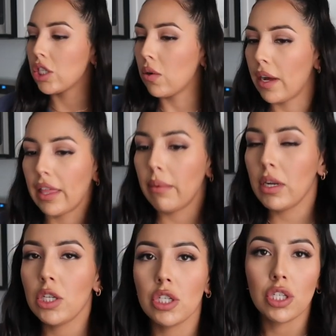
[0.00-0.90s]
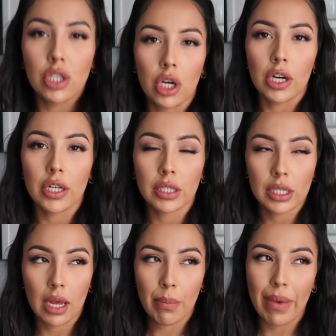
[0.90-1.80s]
So I think I'm gonna just start
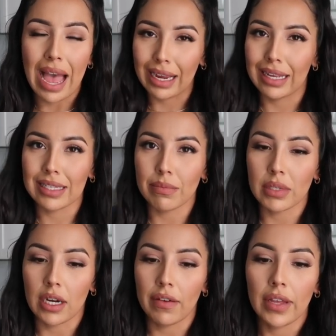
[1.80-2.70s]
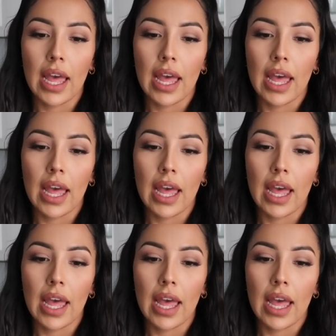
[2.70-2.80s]
packing some stuff.